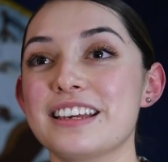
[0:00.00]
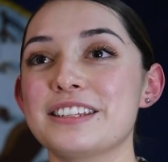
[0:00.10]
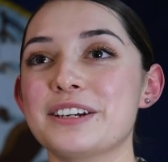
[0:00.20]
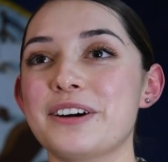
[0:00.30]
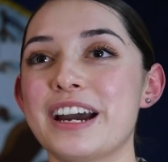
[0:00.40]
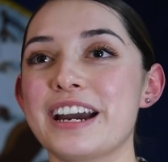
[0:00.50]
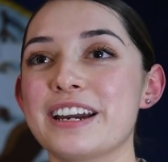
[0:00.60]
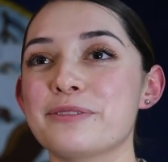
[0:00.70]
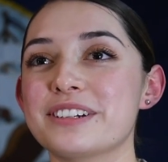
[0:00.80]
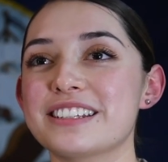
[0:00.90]
So
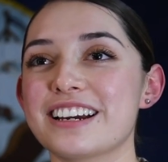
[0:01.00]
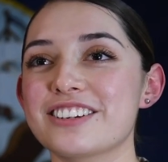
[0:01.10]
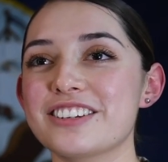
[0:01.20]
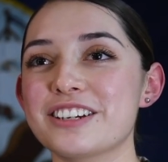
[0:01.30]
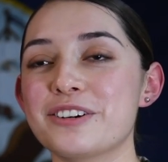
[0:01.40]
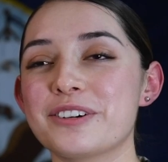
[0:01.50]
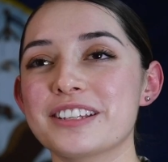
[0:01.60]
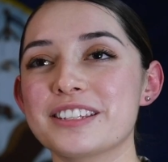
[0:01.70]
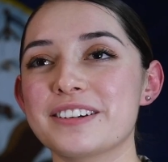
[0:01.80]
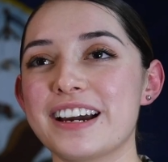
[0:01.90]
I was actually
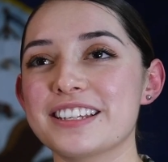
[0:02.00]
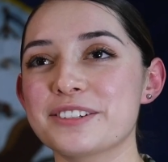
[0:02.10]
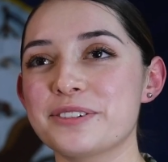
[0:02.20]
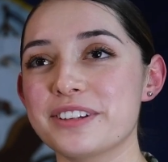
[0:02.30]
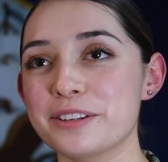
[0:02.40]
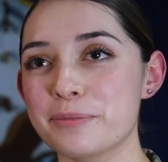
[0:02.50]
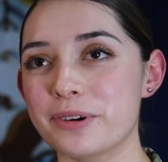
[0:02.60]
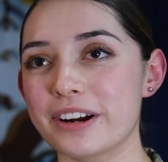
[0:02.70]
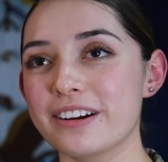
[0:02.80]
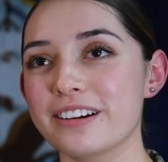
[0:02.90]
going to high school in
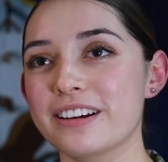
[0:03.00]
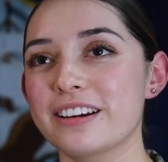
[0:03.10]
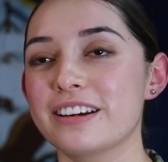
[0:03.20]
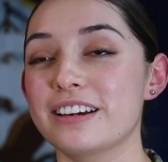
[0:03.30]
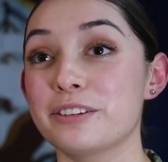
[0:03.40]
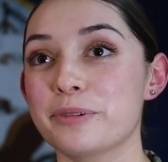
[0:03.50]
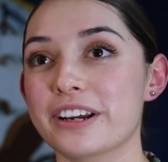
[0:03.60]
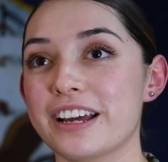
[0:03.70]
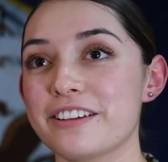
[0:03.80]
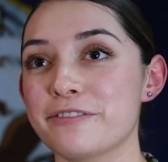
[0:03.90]
Lemoore,
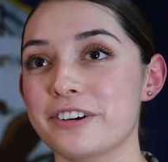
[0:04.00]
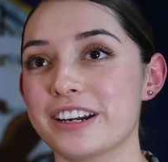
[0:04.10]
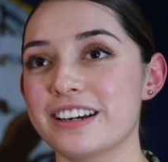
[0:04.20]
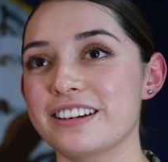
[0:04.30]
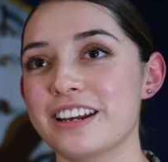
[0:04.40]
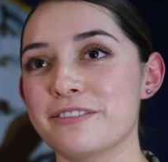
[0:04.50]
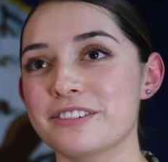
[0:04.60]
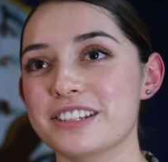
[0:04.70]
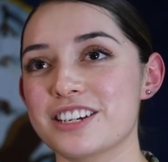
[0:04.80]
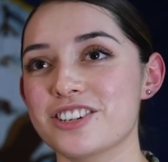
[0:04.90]
California, a naval
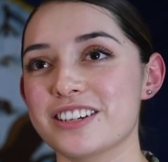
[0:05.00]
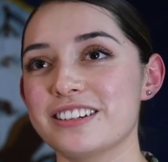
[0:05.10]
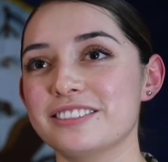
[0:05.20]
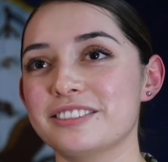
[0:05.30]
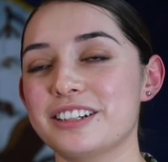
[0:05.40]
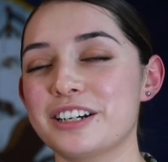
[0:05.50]
station.